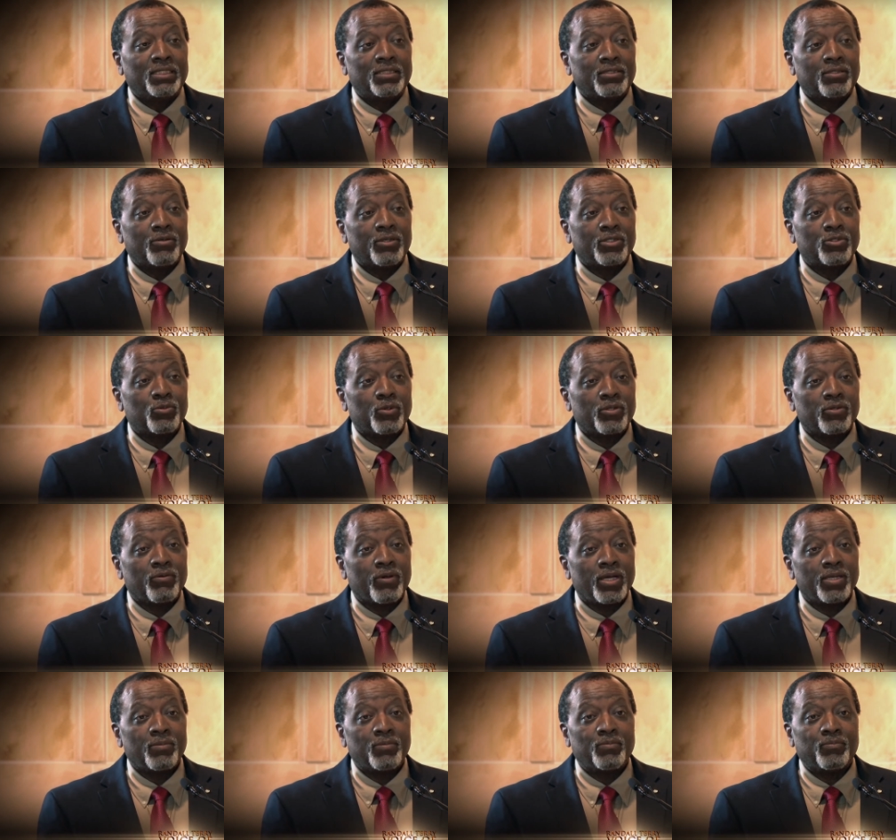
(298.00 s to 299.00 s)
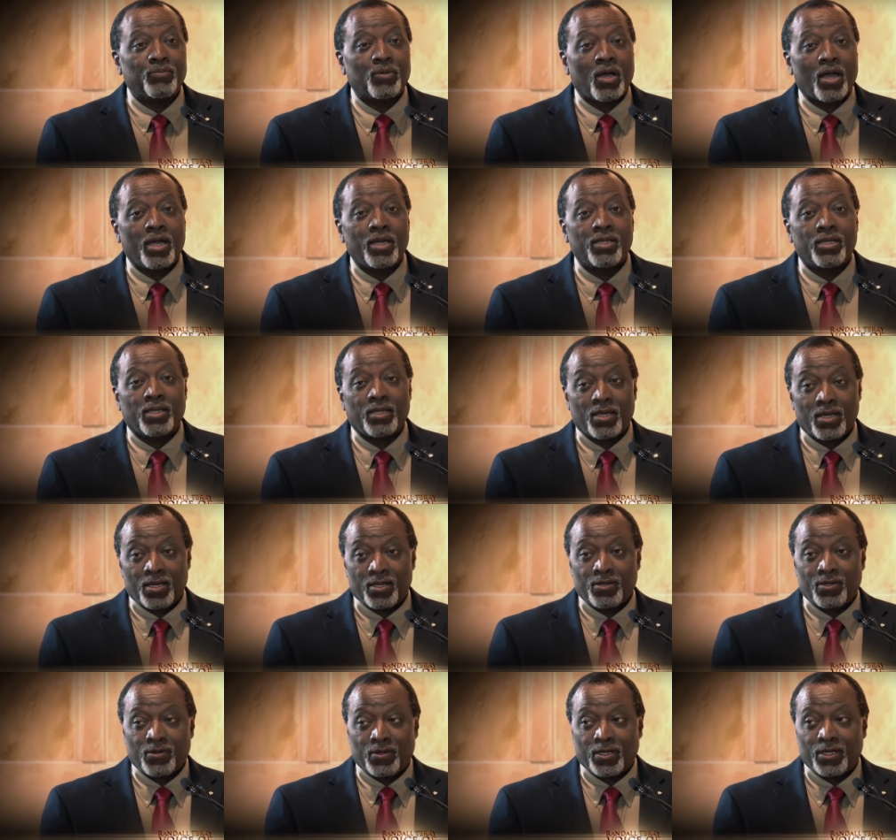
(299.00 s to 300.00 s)
So it's with great pride and
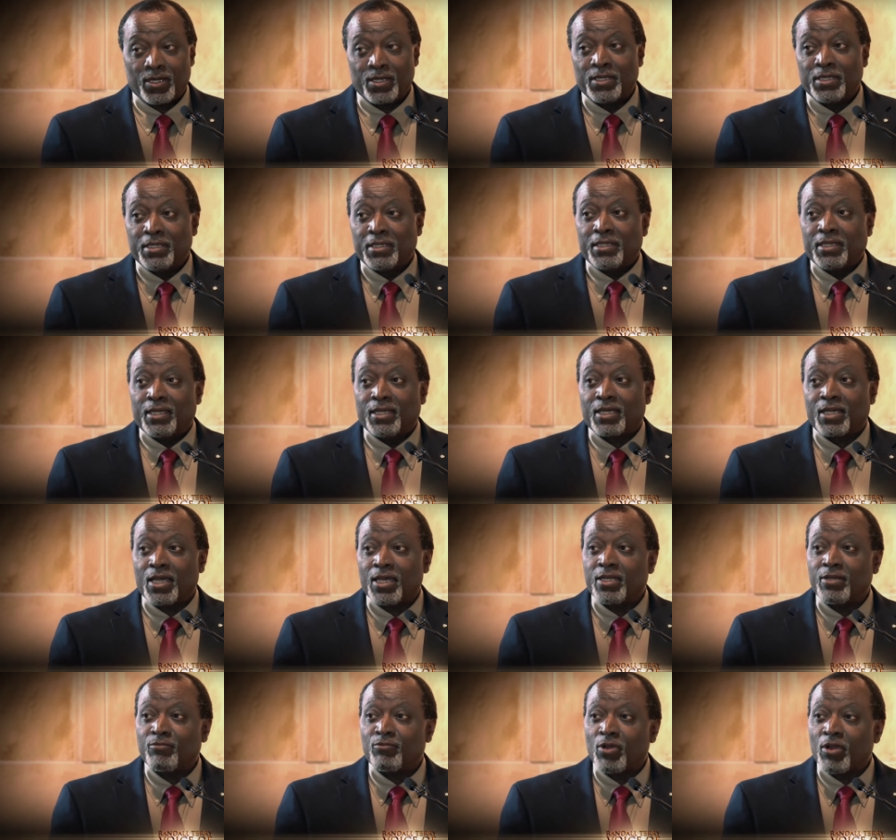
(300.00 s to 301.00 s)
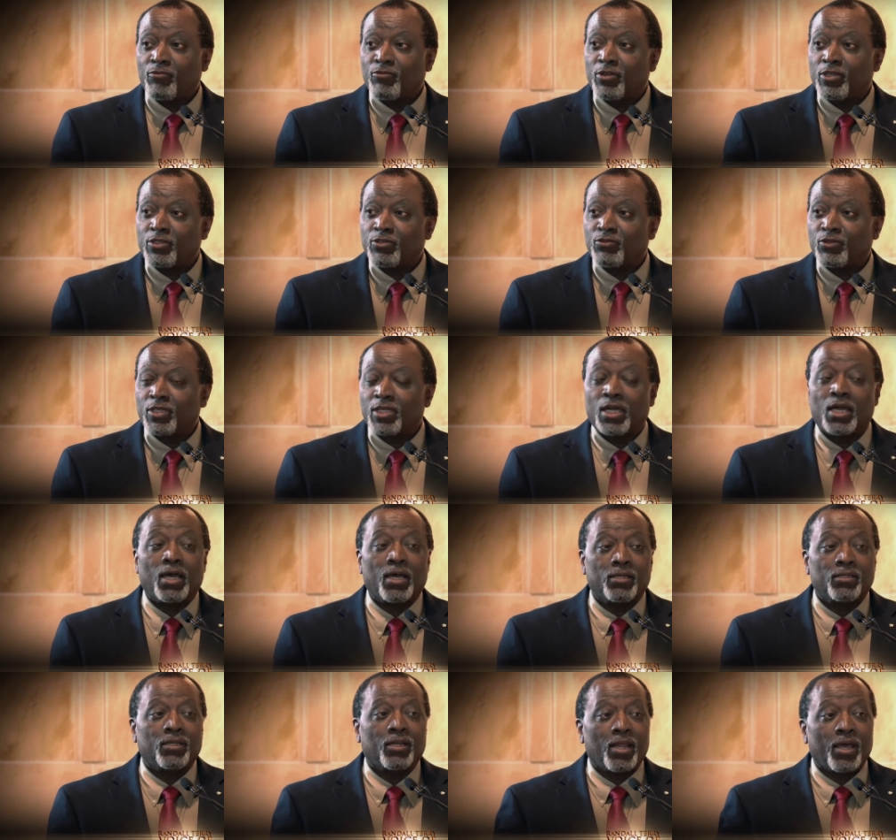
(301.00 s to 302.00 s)
honor and a kind of reverence for
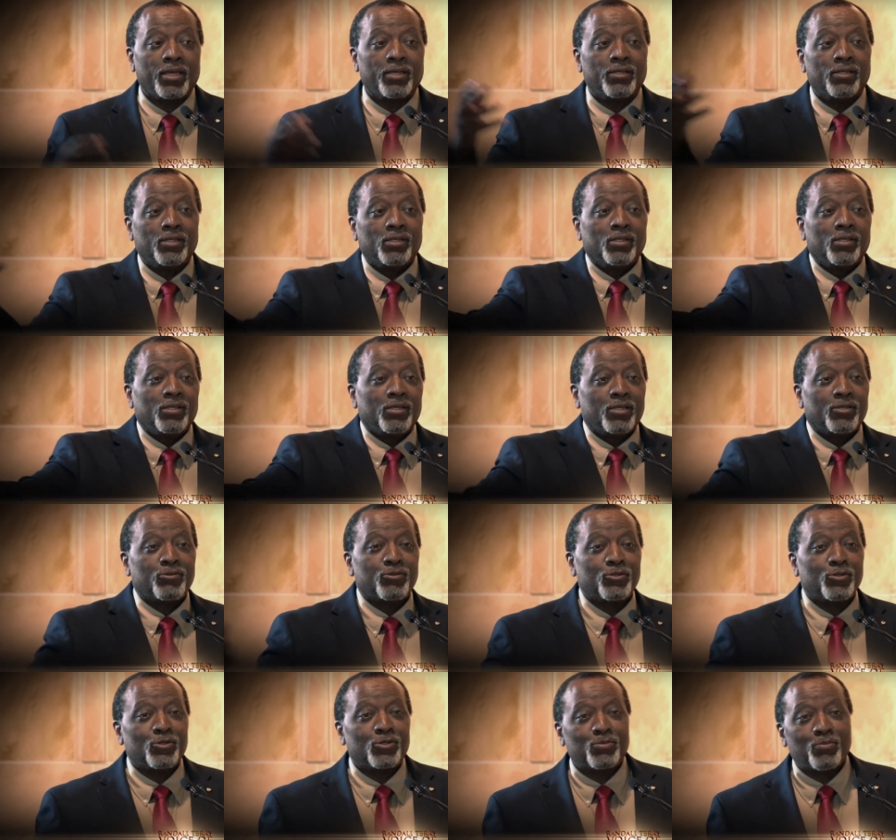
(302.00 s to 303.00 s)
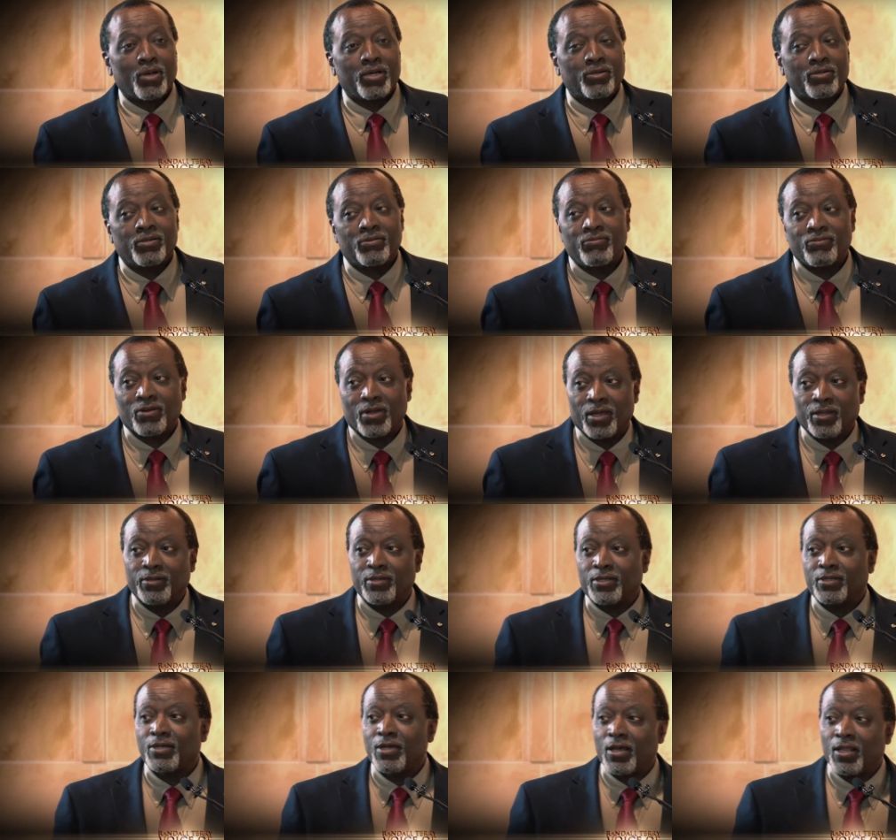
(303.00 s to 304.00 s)
God that I introduce my good
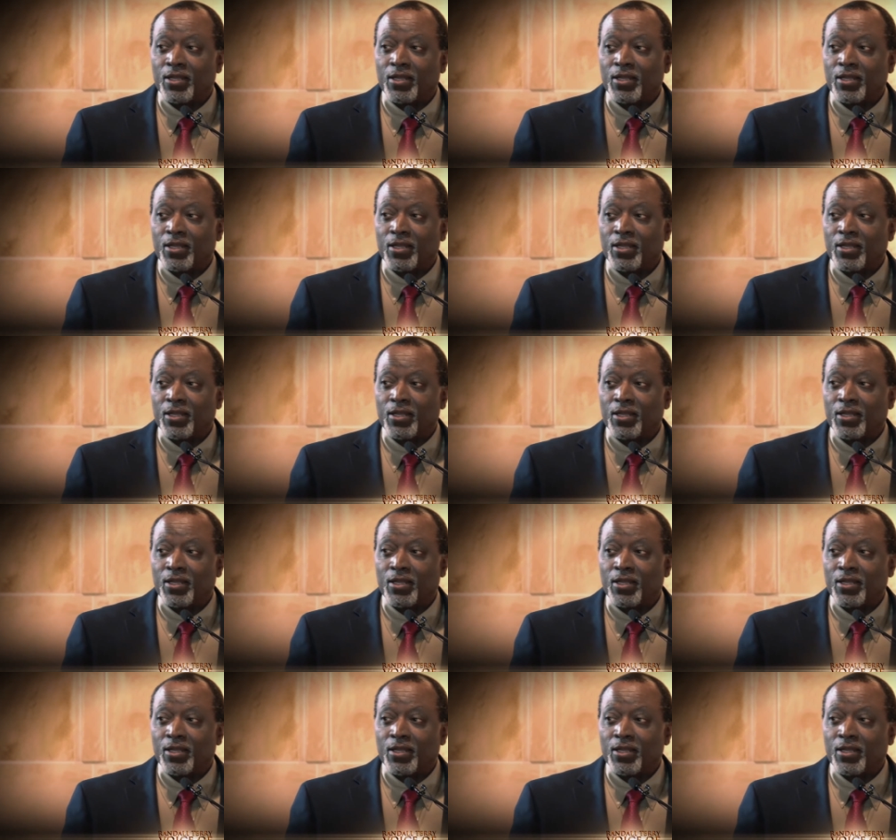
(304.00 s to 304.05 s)
friend and